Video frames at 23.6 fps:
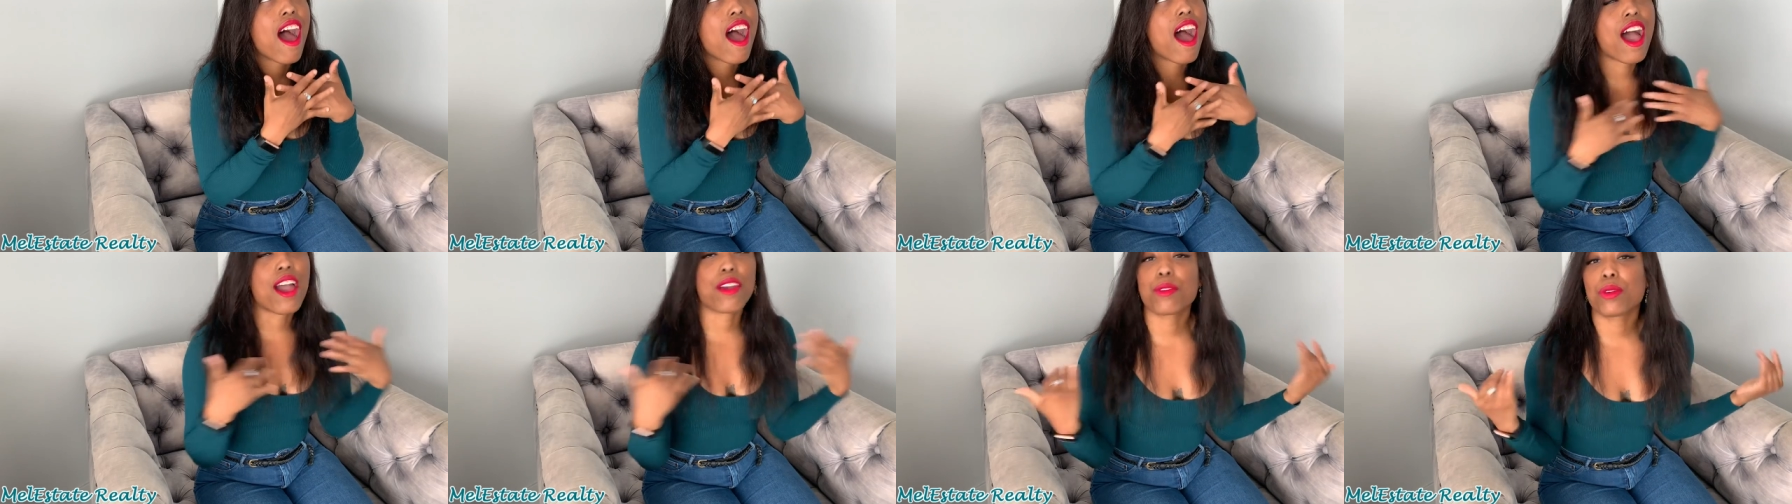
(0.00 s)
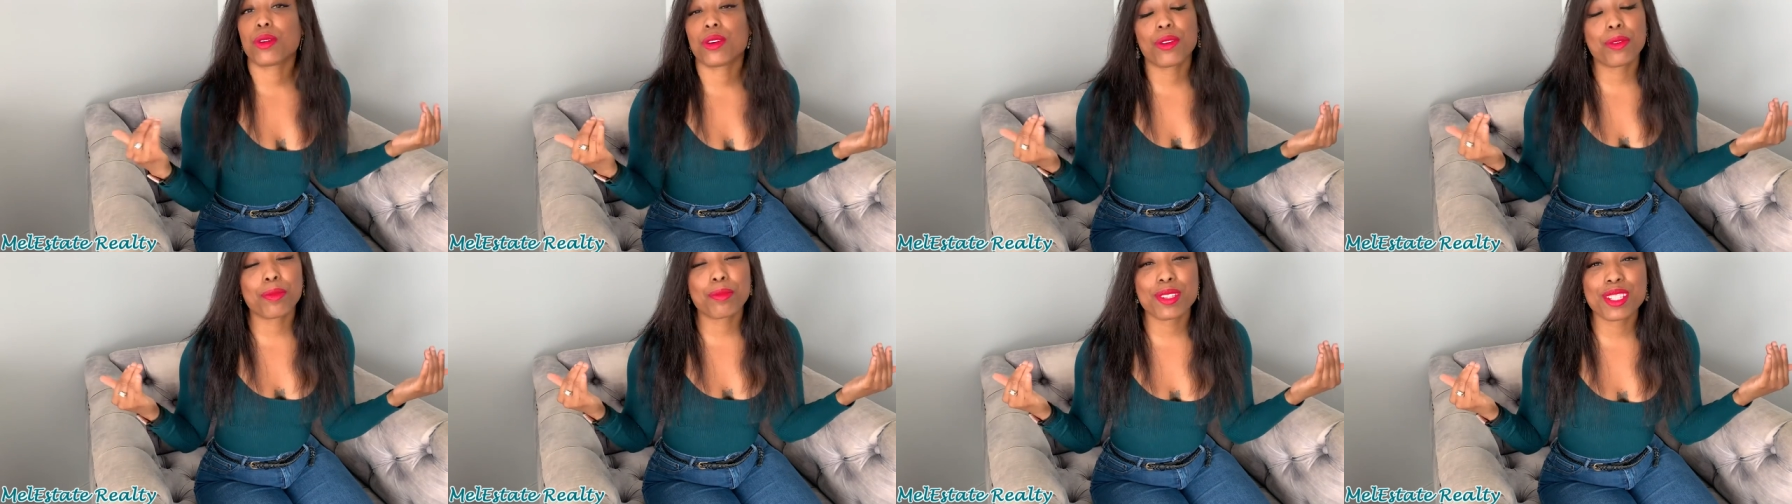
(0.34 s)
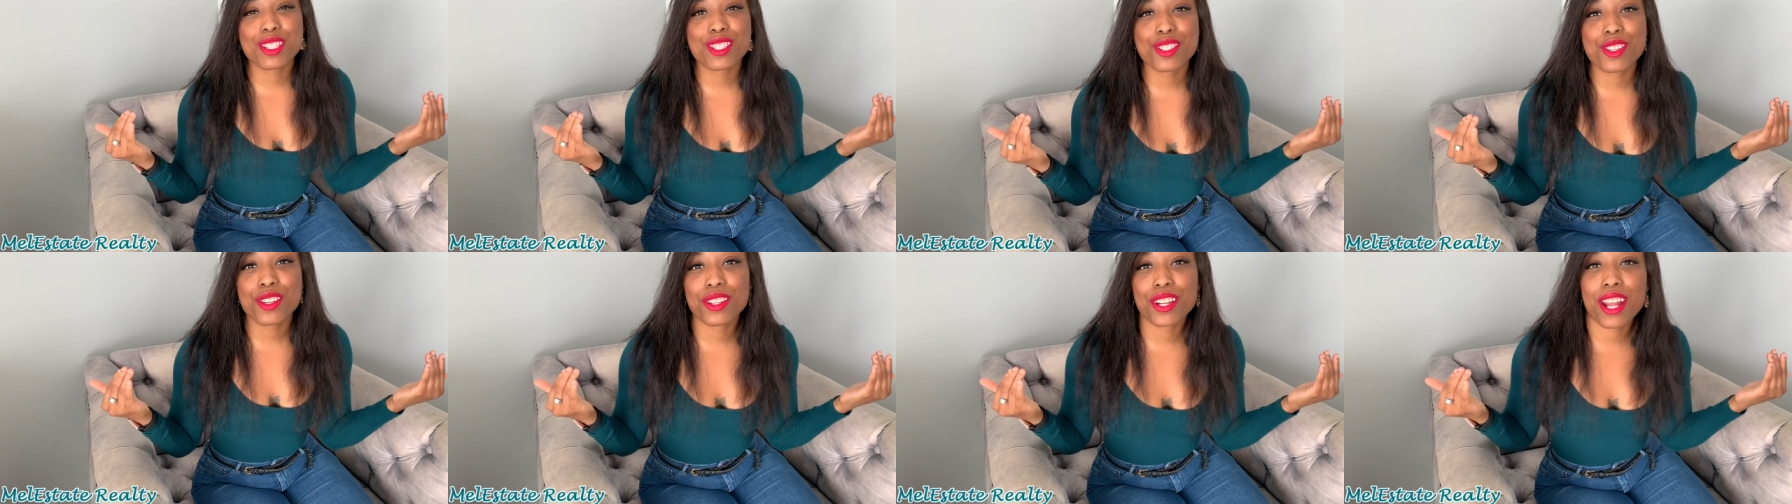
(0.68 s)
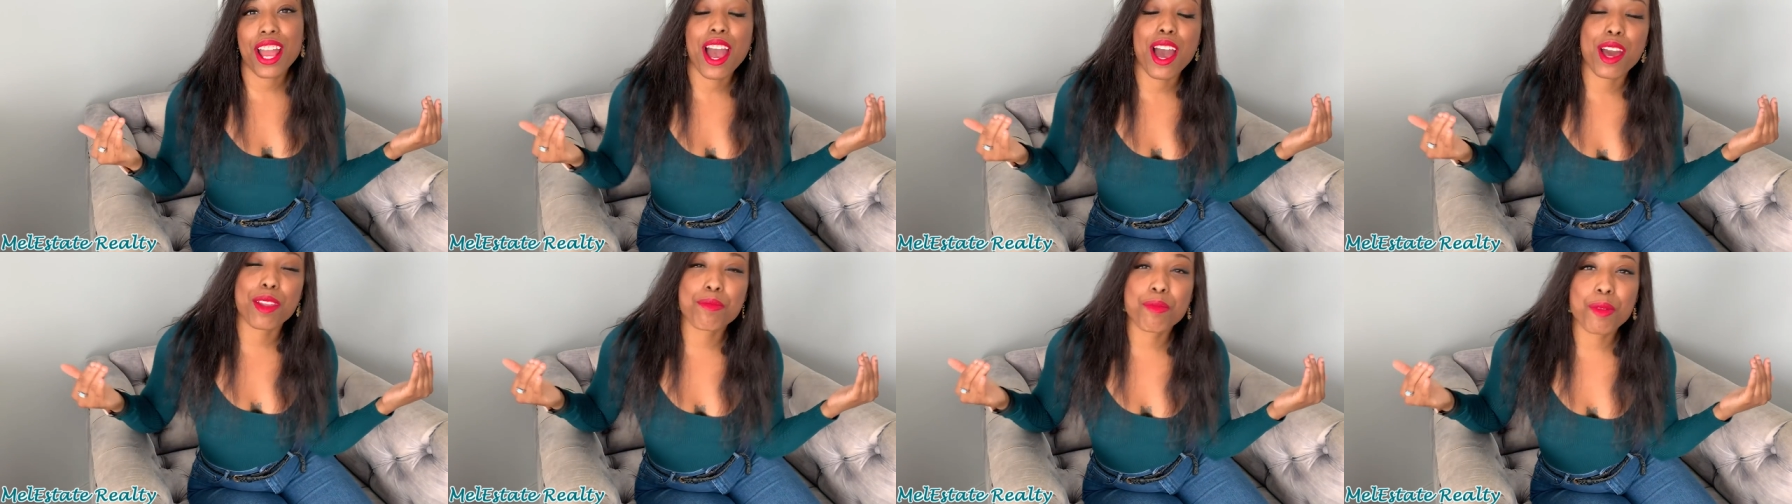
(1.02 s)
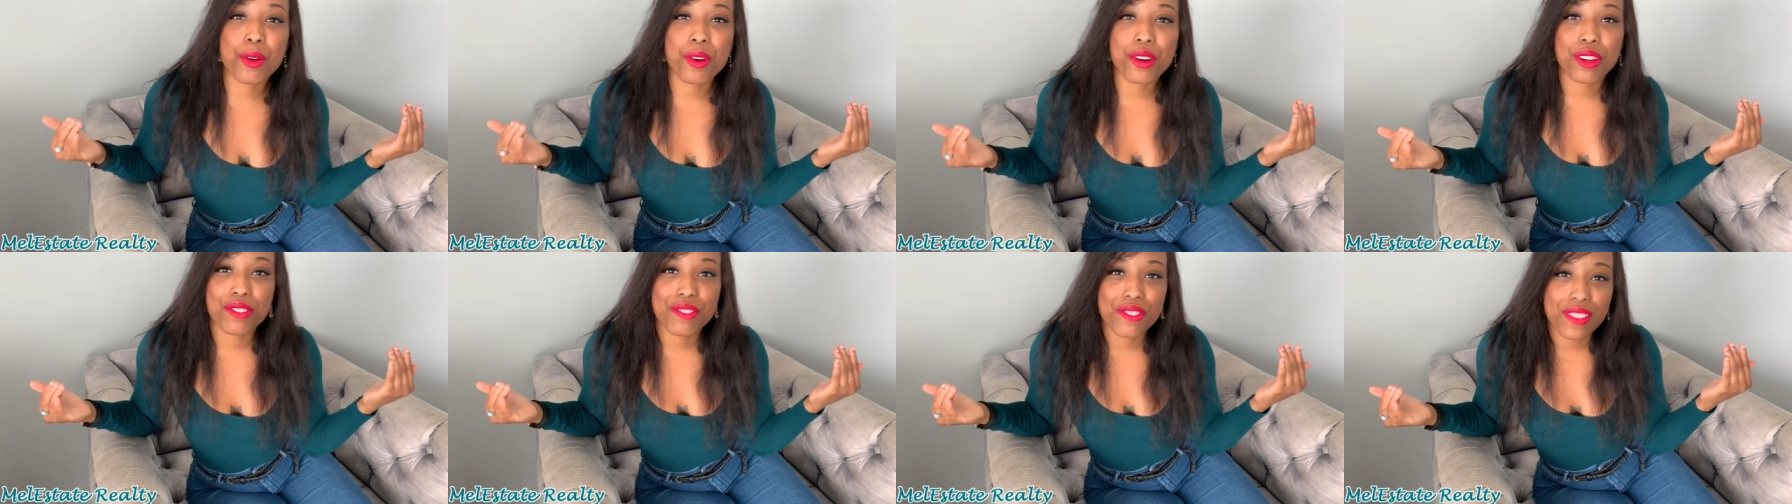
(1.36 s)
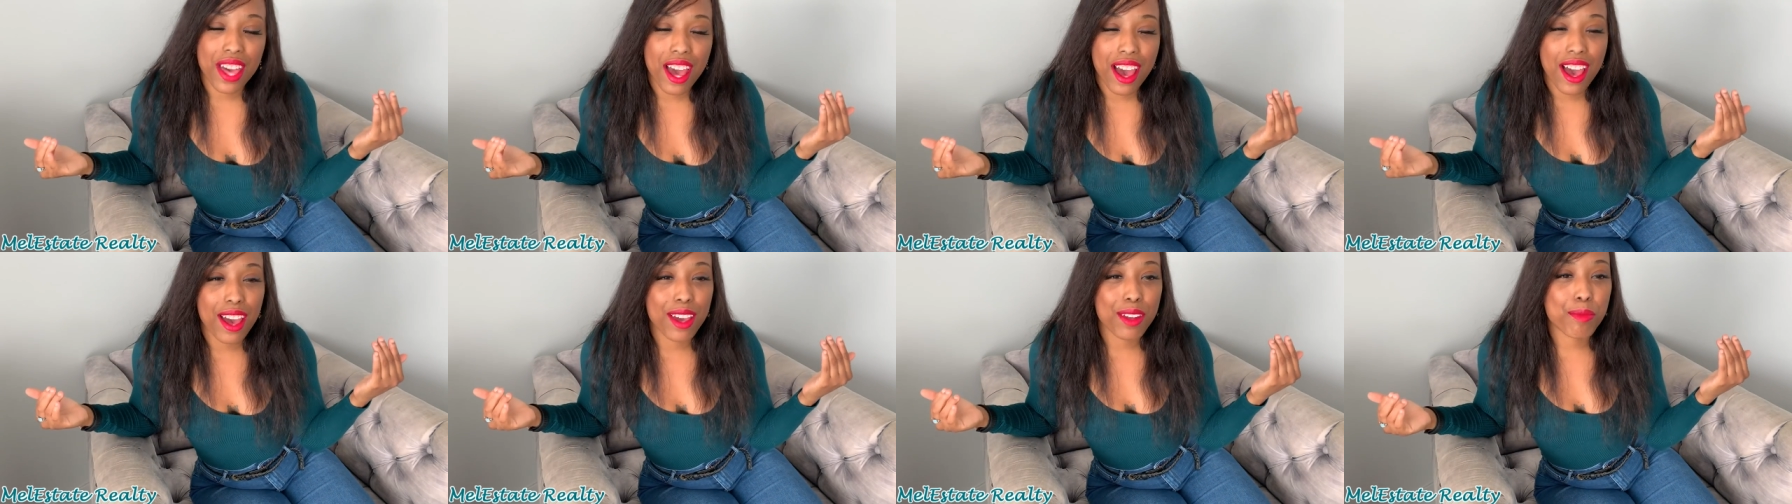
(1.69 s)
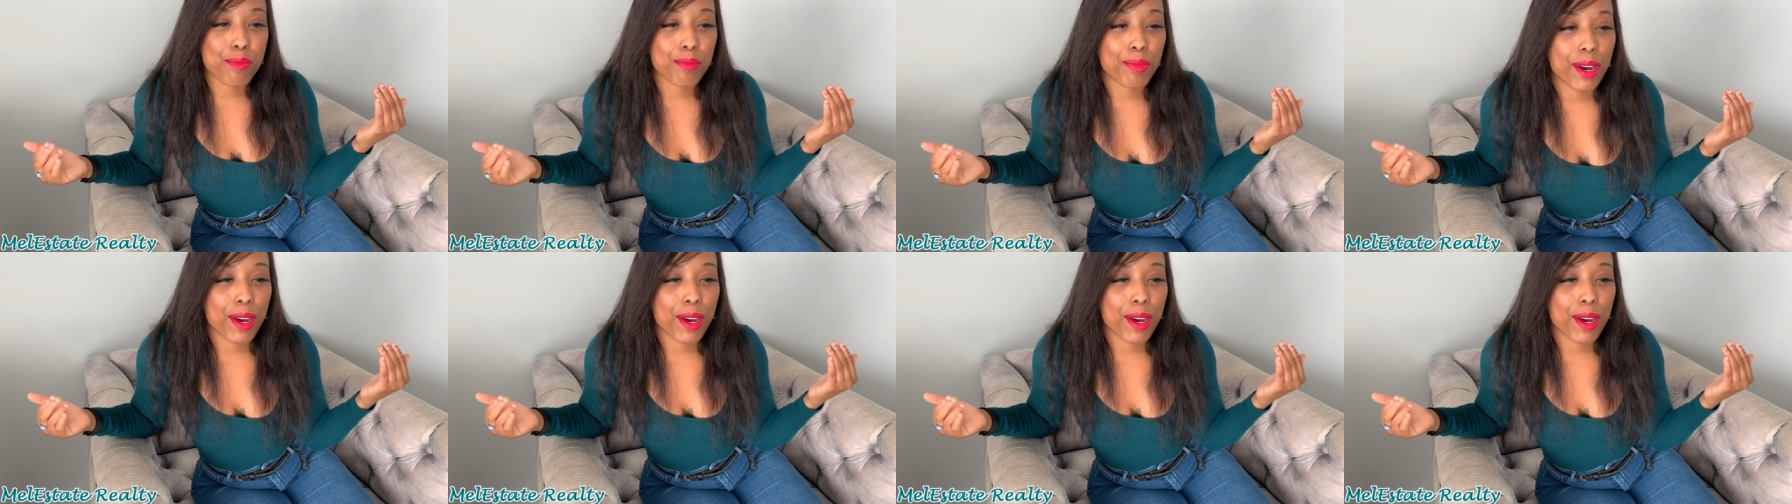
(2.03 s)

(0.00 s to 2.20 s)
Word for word: I will be sure to add more of that.